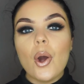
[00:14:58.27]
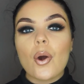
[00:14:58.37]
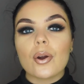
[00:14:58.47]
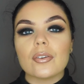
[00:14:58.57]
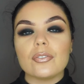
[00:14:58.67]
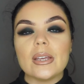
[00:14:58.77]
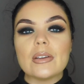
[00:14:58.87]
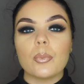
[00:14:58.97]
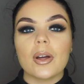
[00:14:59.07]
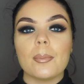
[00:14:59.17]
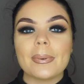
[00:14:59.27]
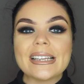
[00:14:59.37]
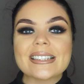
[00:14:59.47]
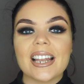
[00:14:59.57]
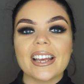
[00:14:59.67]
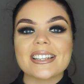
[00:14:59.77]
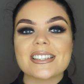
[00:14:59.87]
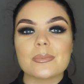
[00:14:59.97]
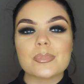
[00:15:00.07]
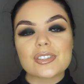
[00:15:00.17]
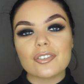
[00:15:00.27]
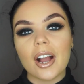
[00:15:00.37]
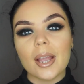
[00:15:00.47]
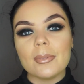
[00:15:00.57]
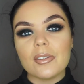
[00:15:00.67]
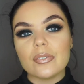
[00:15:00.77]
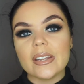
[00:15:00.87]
or if you even want to, please like and subscribe this